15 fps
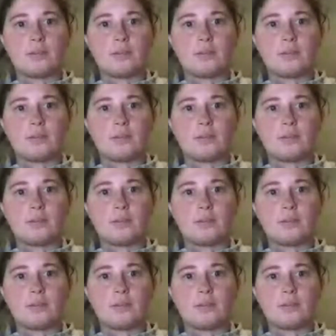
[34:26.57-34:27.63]

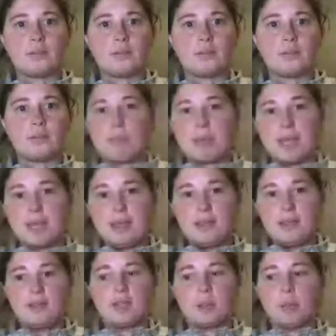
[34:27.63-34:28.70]
Competitive goals are about
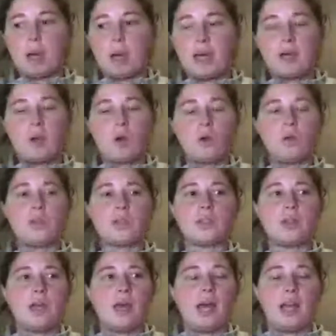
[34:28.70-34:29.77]
me. They're my goals.